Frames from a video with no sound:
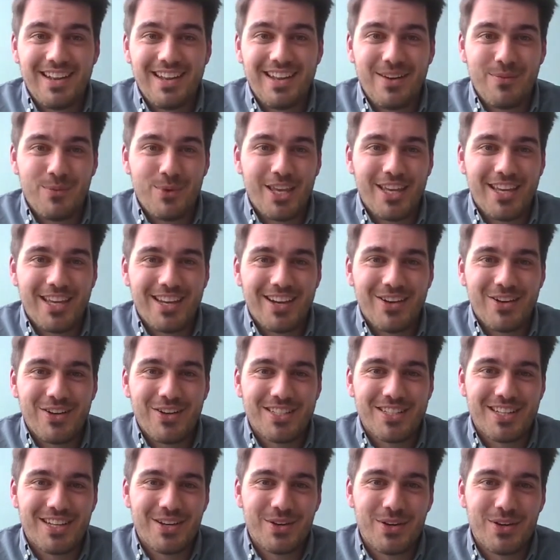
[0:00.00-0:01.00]
then we can
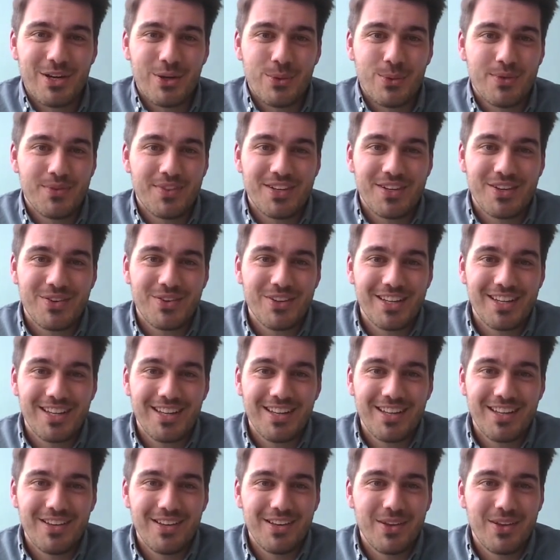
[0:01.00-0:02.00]
continue now with the
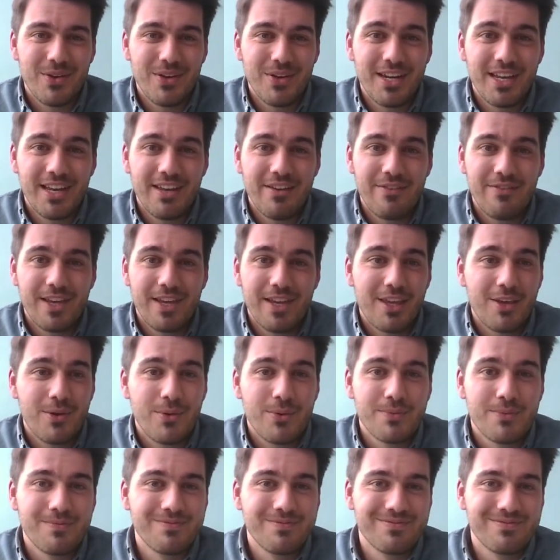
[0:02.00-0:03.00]
Q&A. Thank you.